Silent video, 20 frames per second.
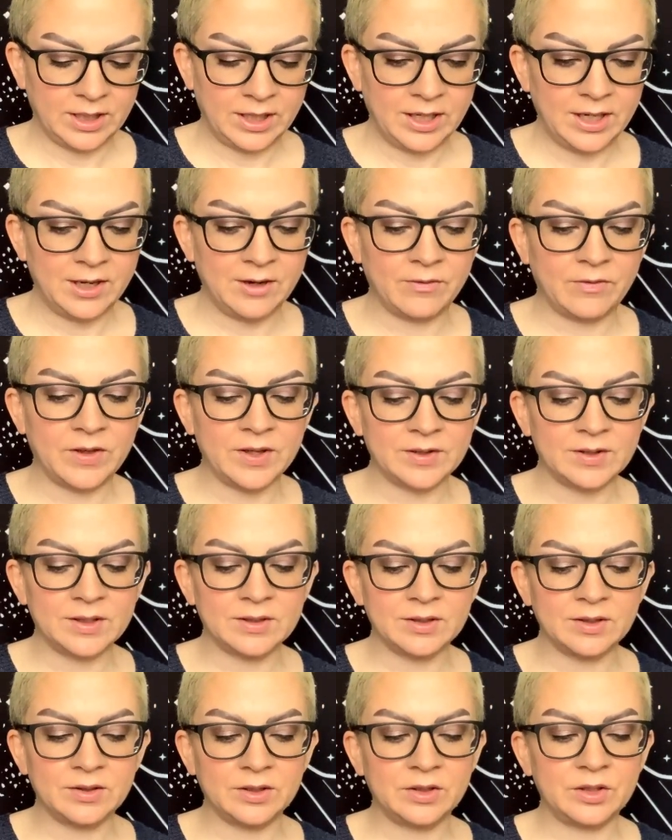If this is
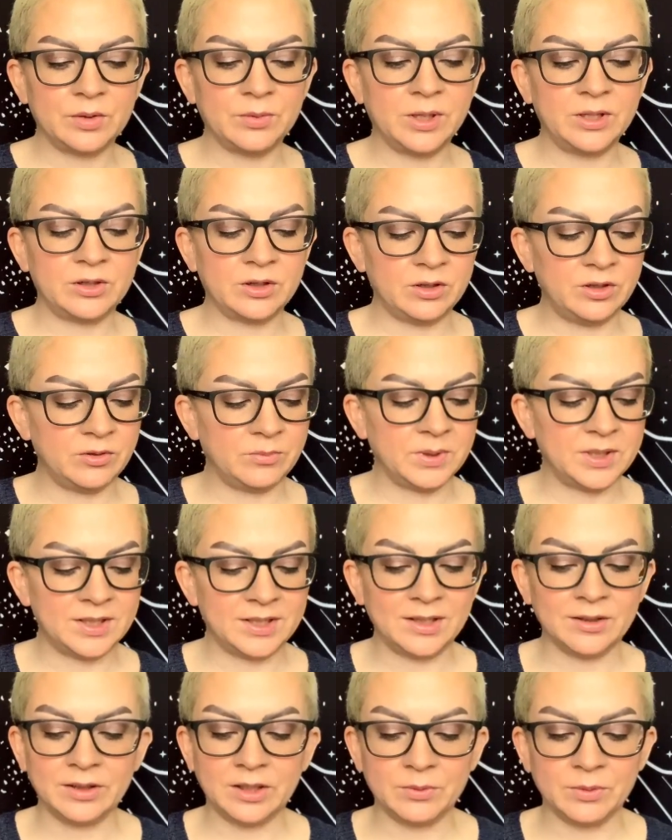a situation you've been
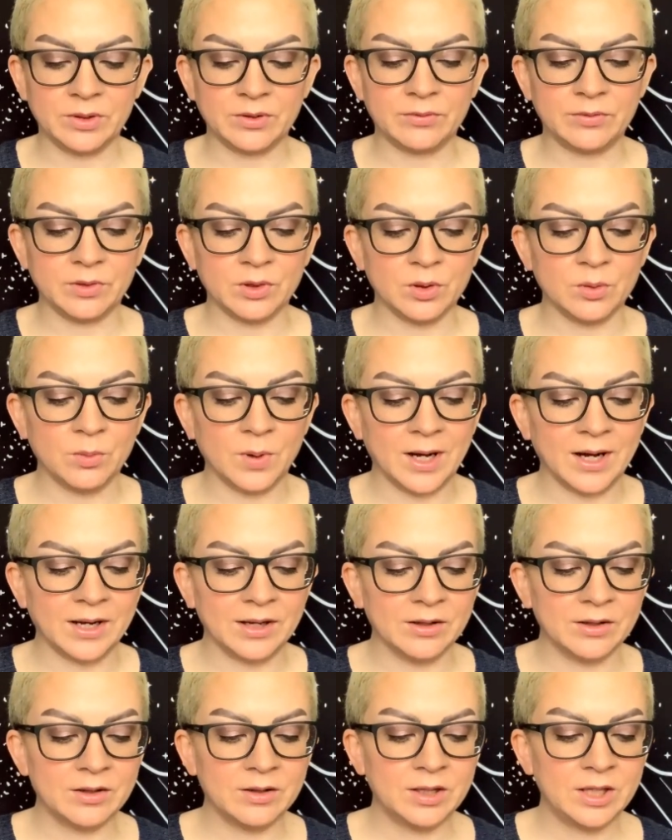dealing with for a
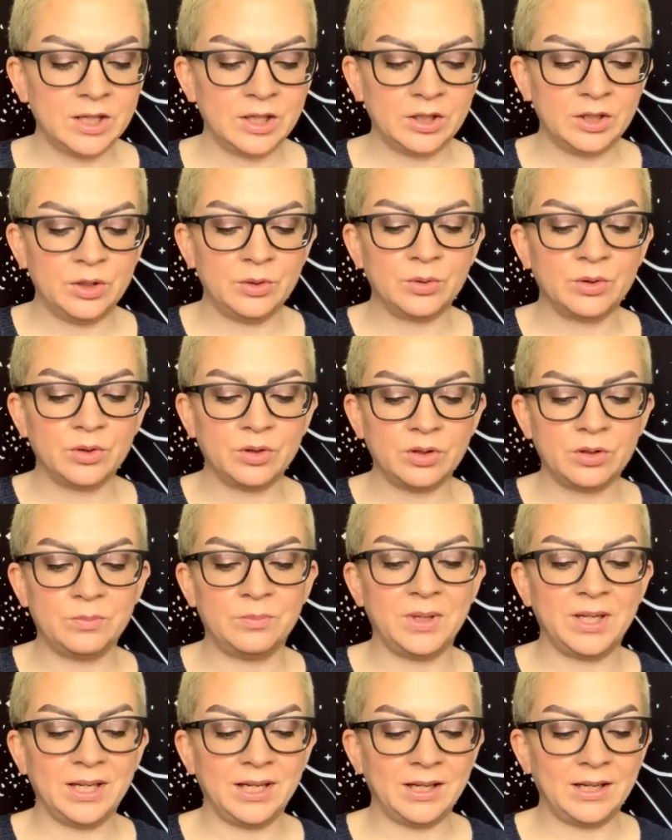while, you could
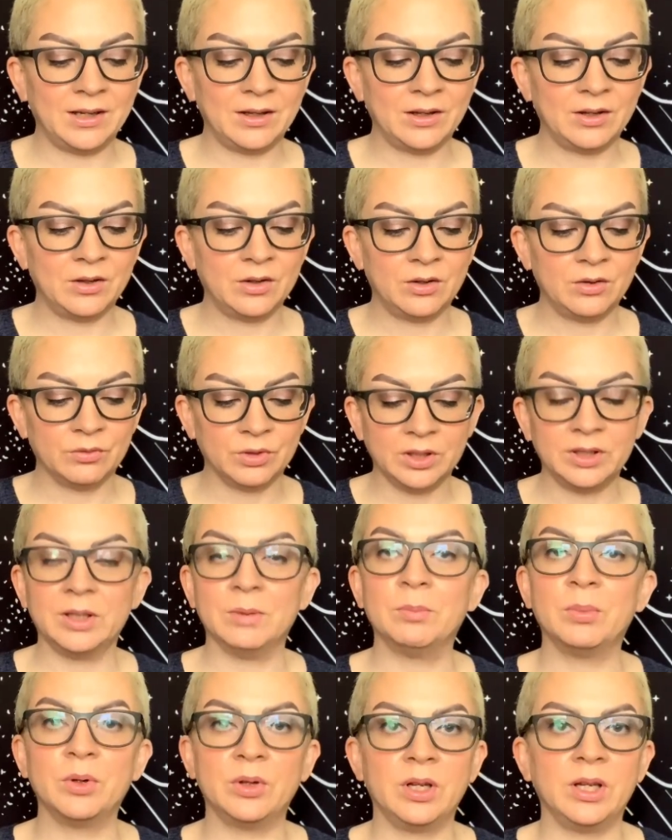be really
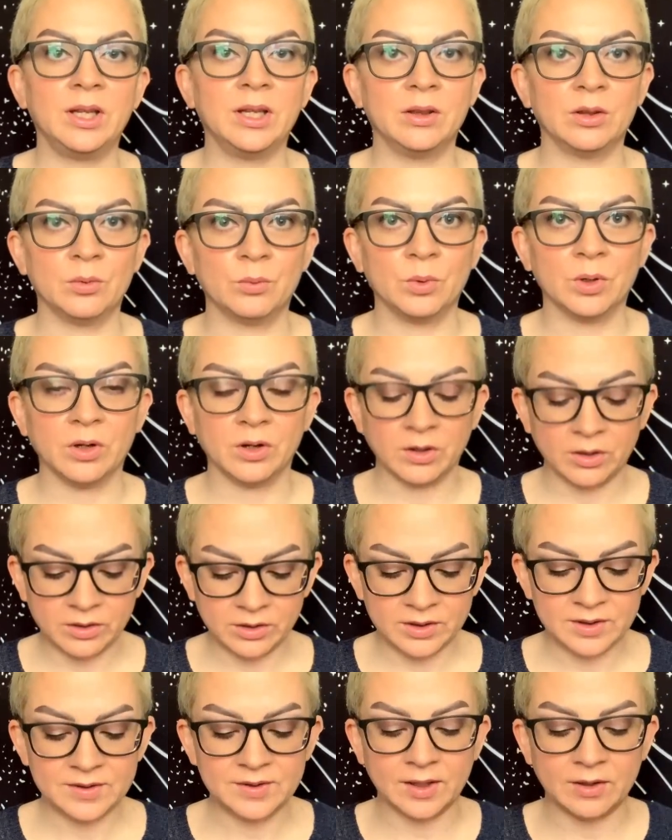putting in the work,
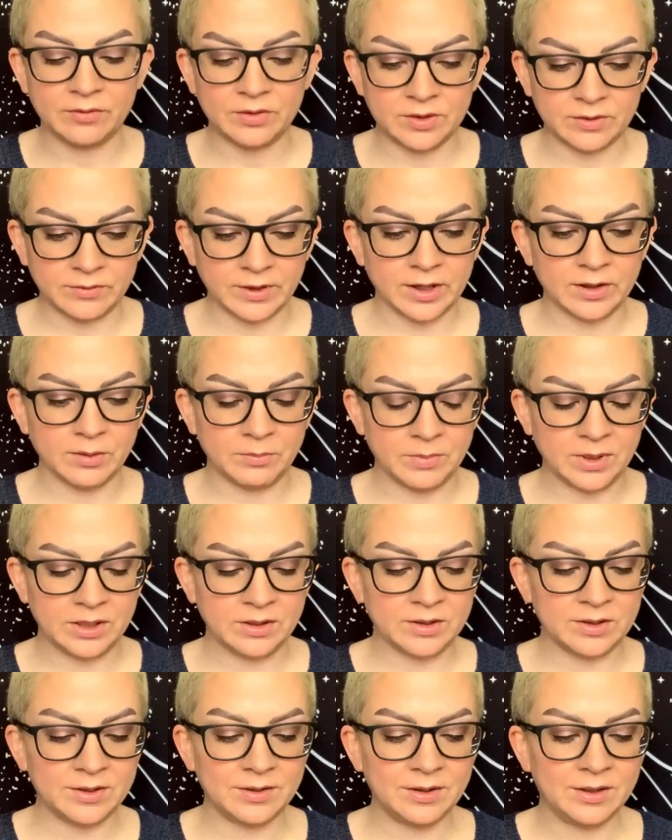
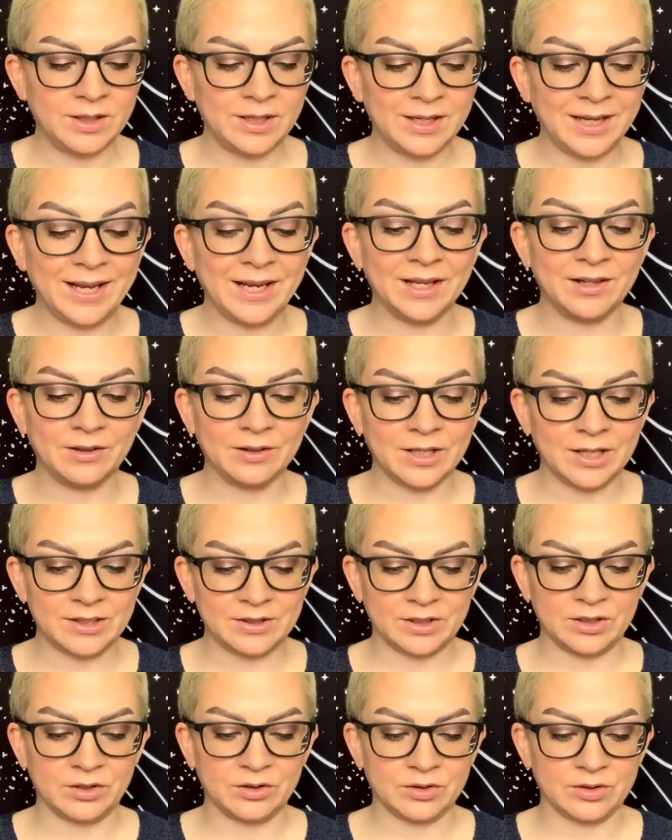self-development,
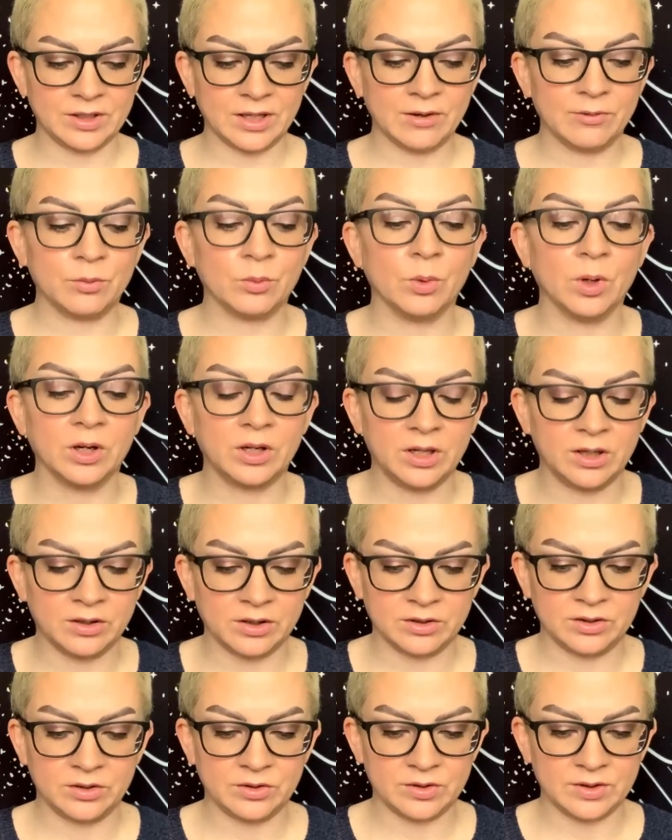analyzing yourself, working on
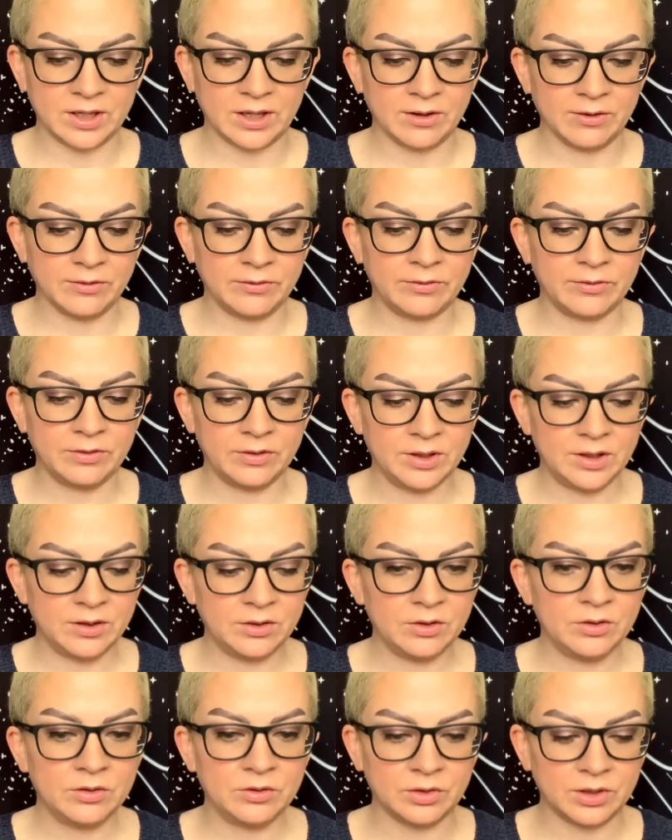yourself,
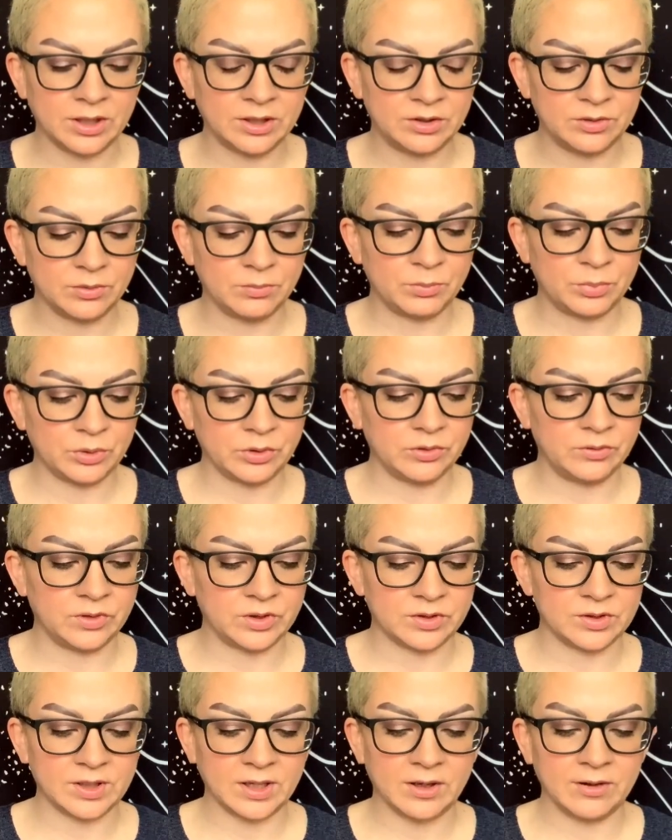trying to improve
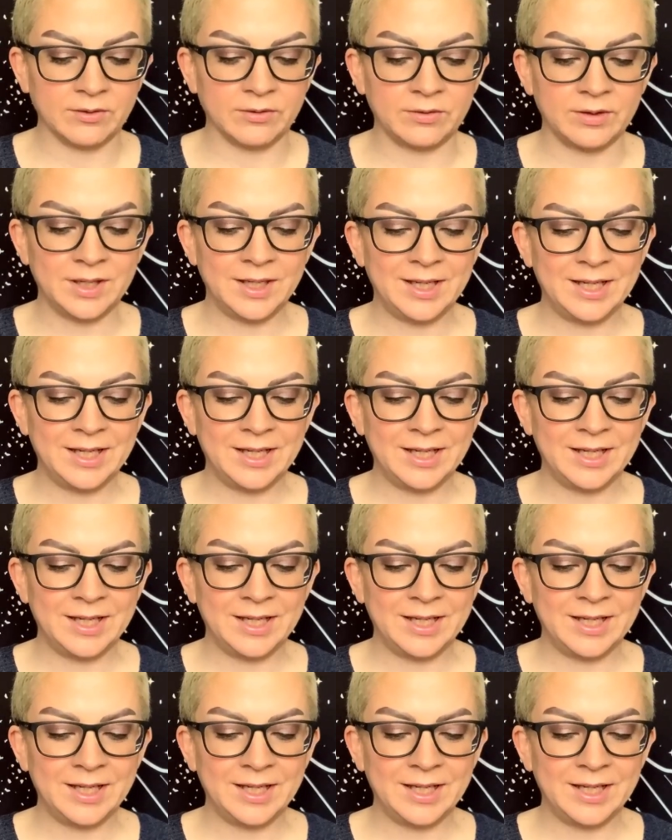yourself.